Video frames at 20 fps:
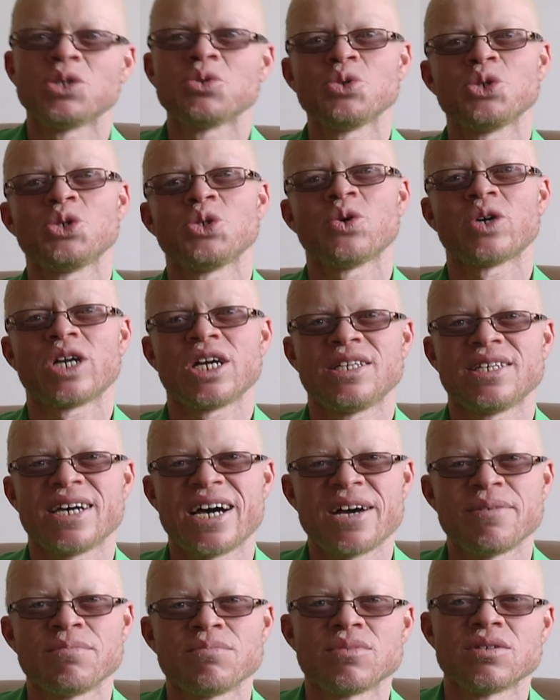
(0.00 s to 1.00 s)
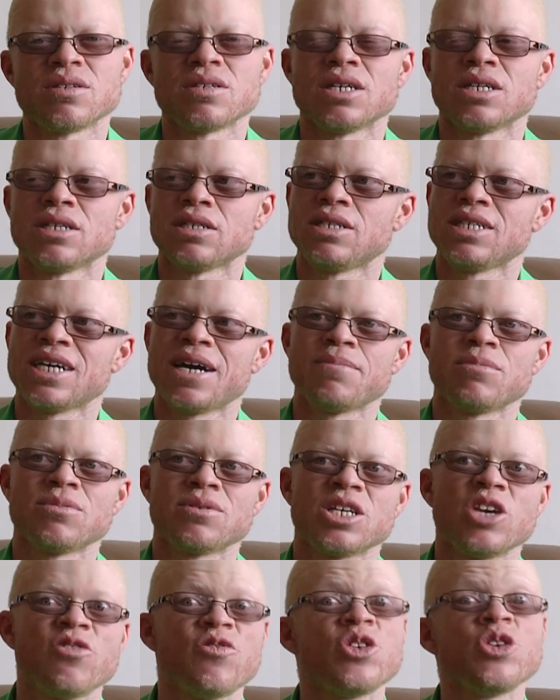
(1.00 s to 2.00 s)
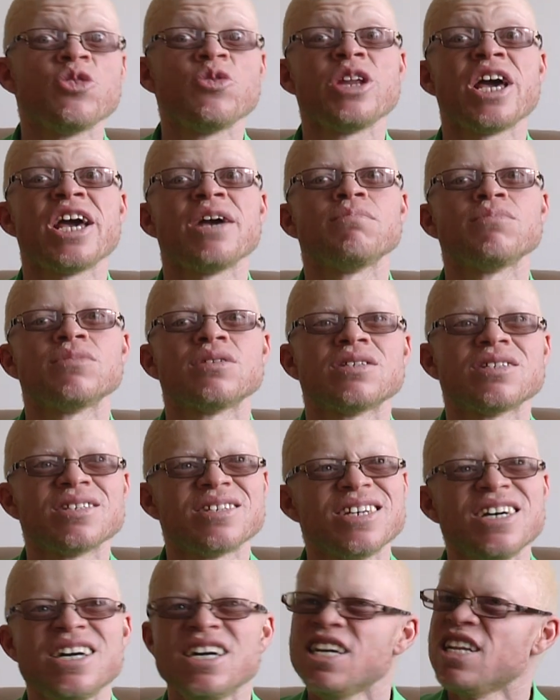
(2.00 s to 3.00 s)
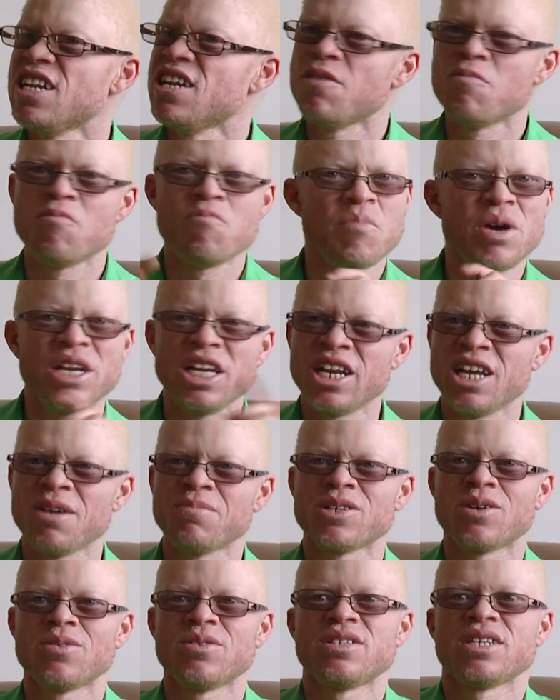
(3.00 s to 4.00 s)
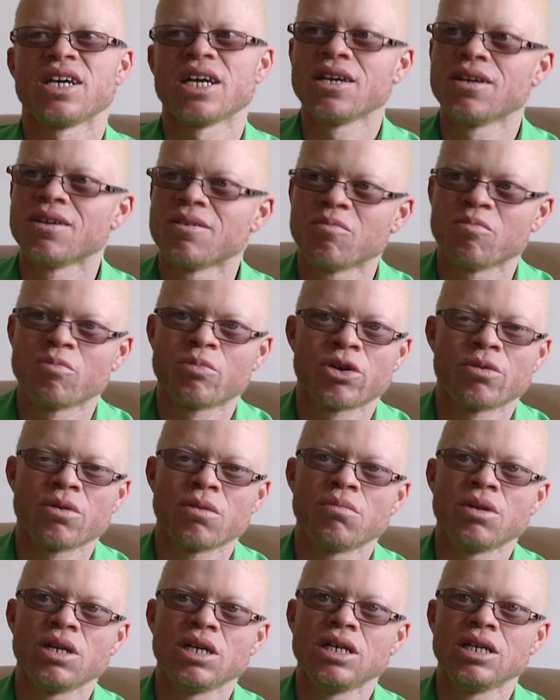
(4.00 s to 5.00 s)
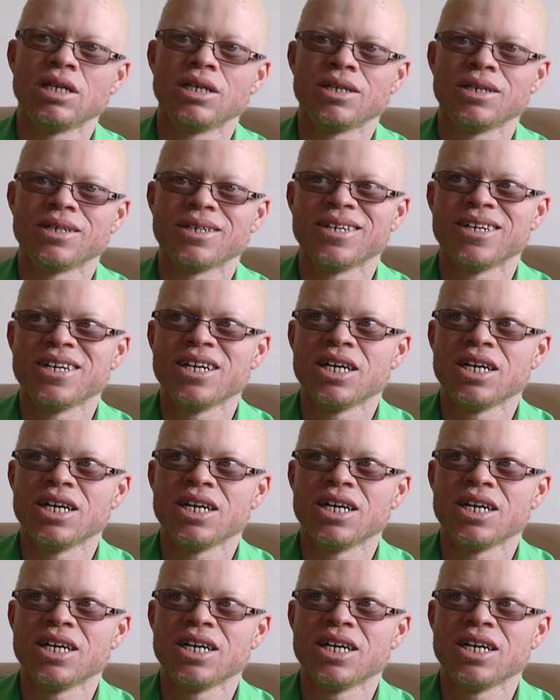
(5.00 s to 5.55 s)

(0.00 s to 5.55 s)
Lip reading: short at times, and times giving you names, many names I would say, probably